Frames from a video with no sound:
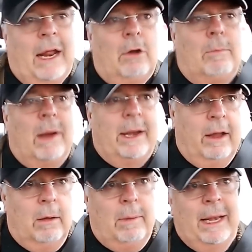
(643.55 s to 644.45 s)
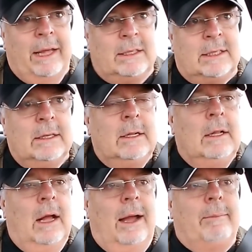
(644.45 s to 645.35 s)
I don't mind. My links,
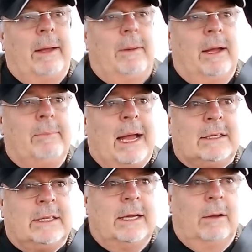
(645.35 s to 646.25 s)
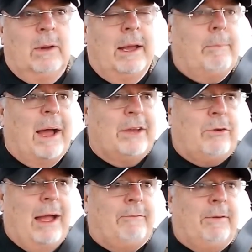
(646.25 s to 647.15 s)
I'm asking, when I buy
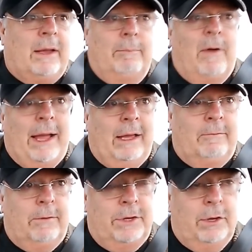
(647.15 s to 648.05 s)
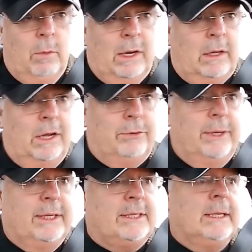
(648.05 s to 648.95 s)
traffic, I'm buying it for tier 1
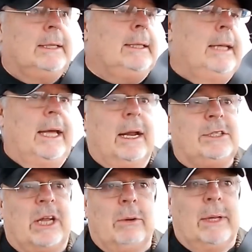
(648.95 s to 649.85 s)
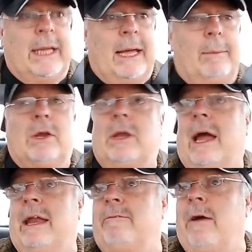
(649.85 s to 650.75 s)
countries, and I generally get about
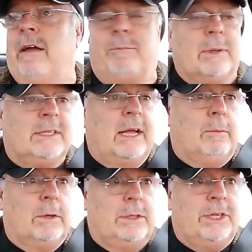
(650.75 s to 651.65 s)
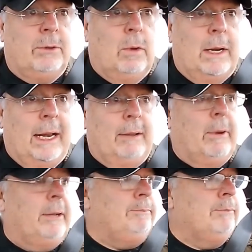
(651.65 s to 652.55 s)
95% with tier 1 anyway.